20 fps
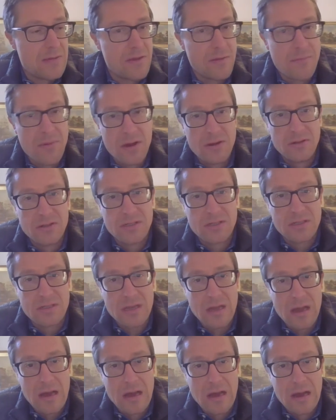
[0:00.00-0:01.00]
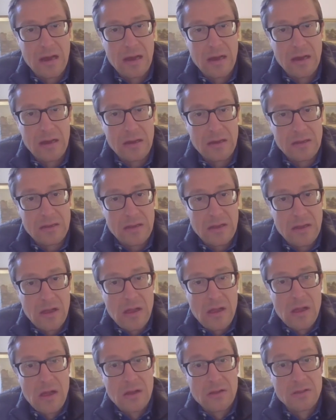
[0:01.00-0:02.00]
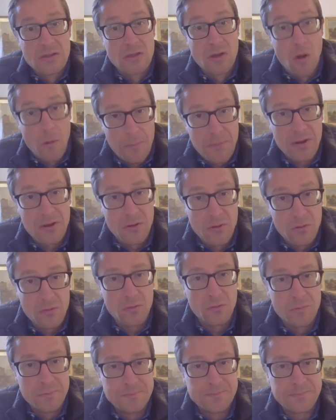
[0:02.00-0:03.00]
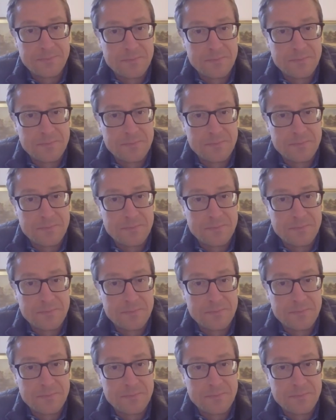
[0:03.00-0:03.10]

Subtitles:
the most topical